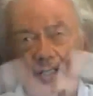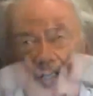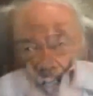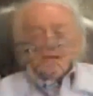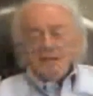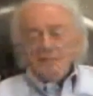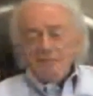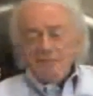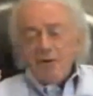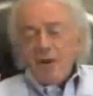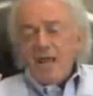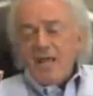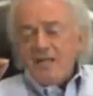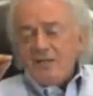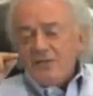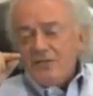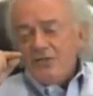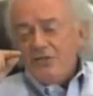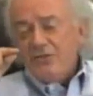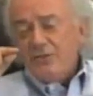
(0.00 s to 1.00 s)
My
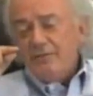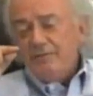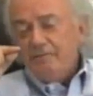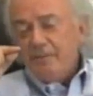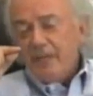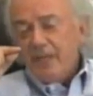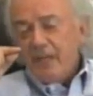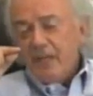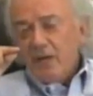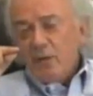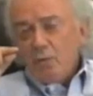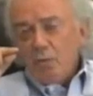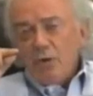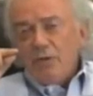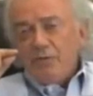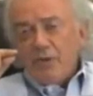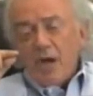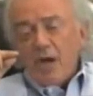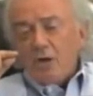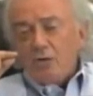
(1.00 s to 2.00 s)
friends,
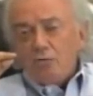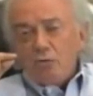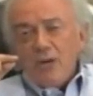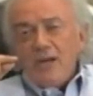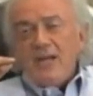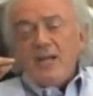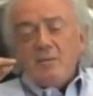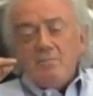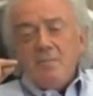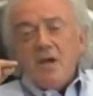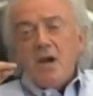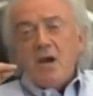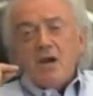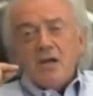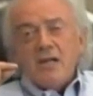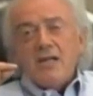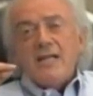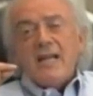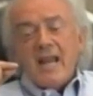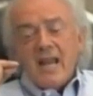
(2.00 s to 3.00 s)
with our great
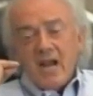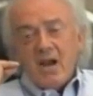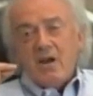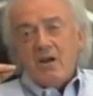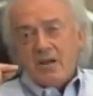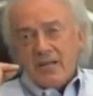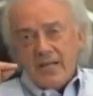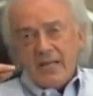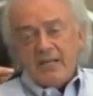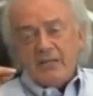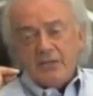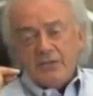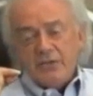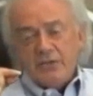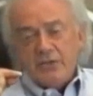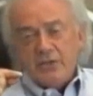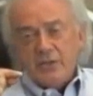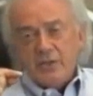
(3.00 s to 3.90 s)
American heritage,